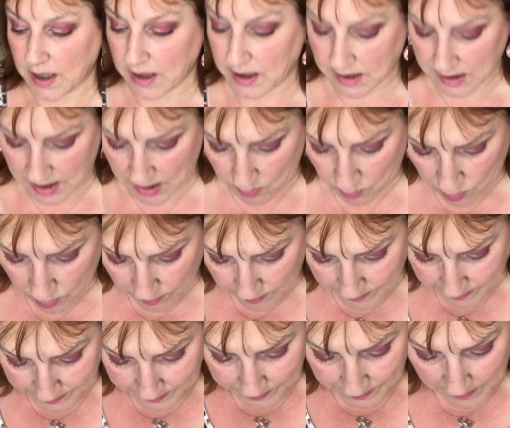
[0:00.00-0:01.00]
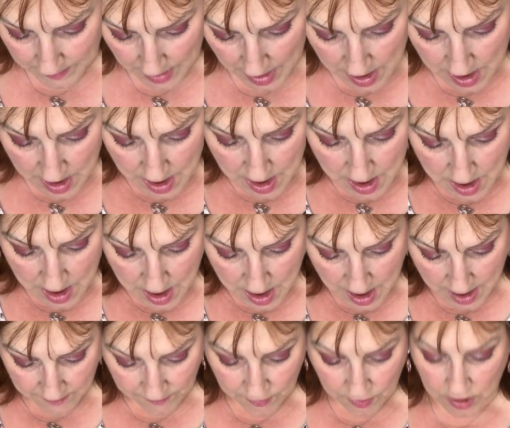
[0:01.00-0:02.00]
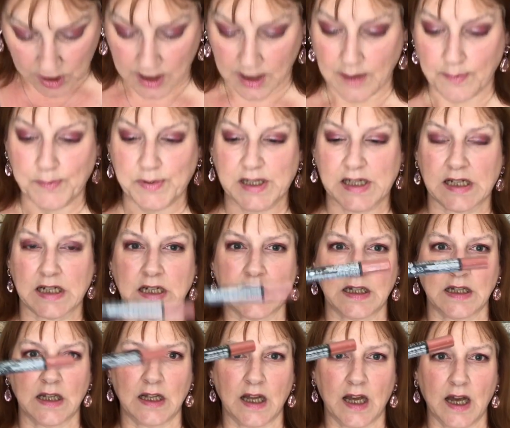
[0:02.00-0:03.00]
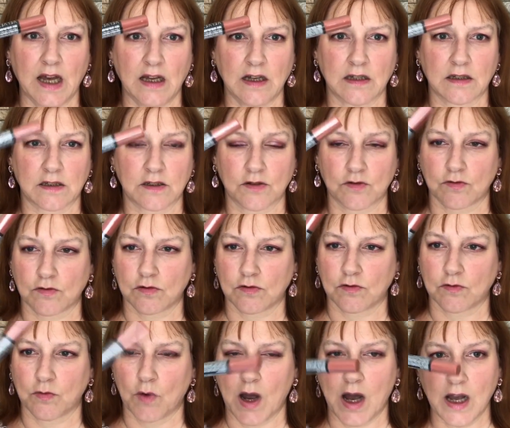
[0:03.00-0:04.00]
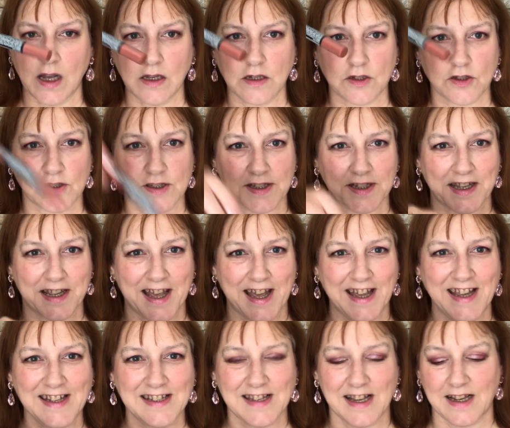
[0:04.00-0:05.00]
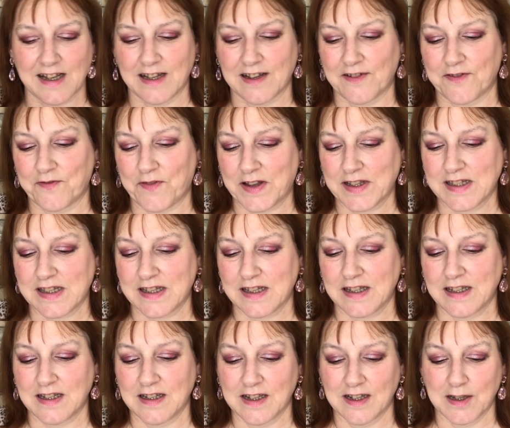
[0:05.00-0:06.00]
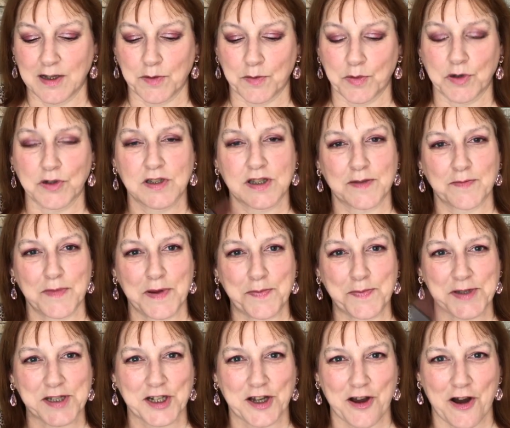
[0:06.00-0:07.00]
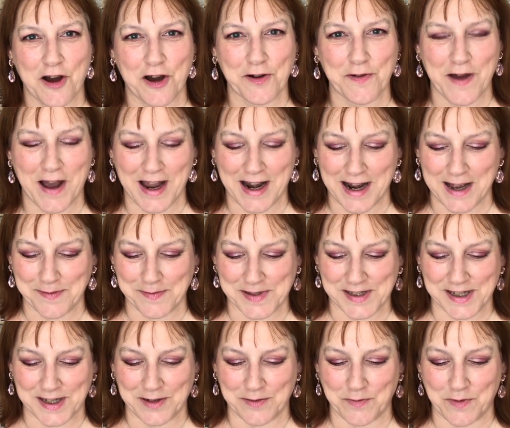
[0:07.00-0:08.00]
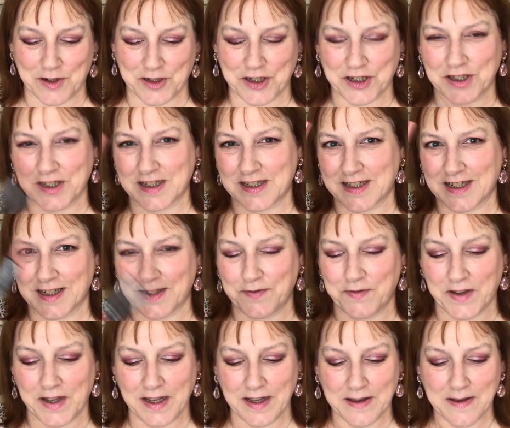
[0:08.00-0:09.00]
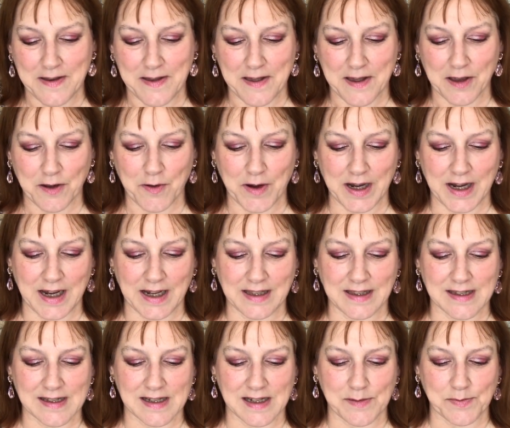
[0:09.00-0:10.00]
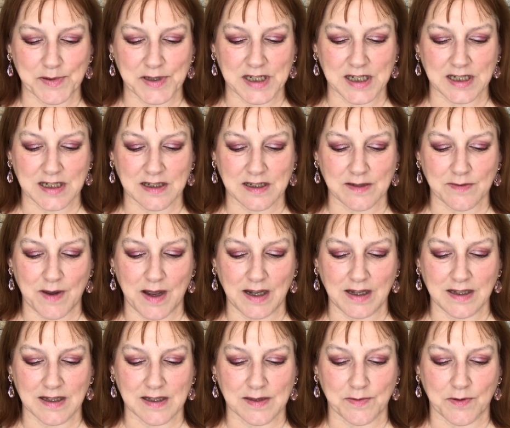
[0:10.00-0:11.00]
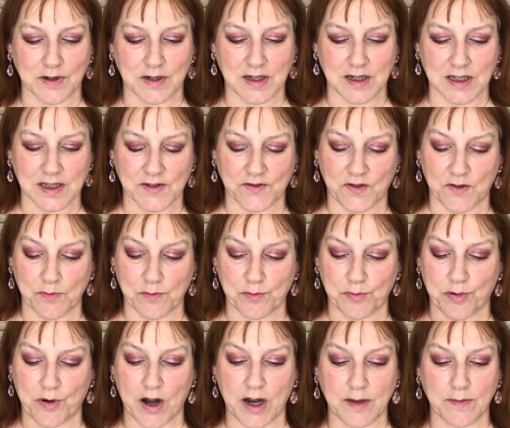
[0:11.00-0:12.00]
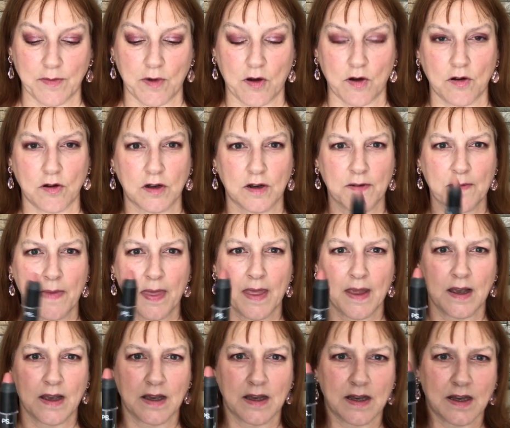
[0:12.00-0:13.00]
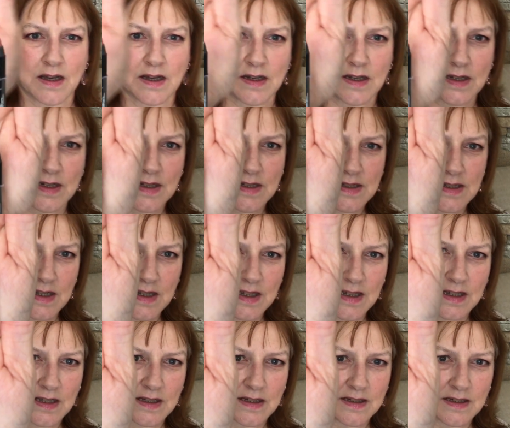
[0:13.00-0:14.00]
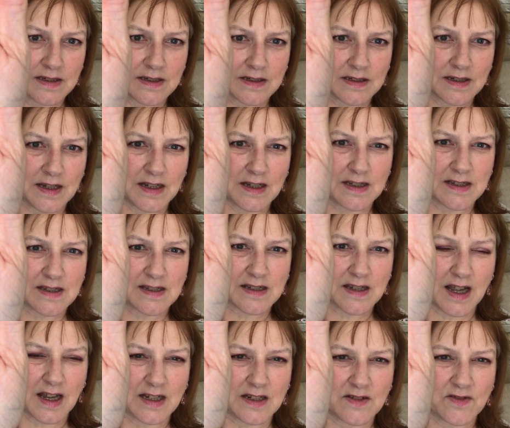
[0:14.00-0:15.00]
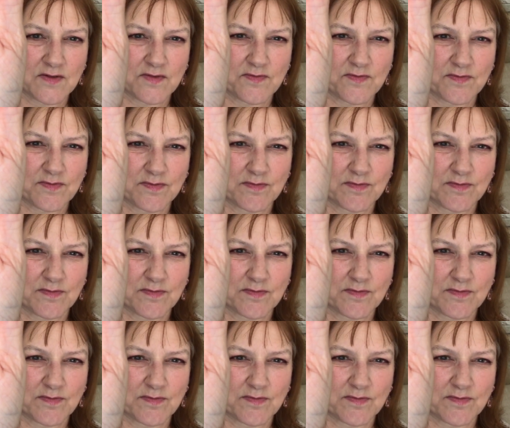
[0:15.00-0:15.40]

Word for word: like that one. I've got a lipstick in here, don't know why, just in case I fancy putting some lipstick on when I'm sitting watching the TV. Quite like this lipstick as well. This one is from Primark, and it is a nice kind of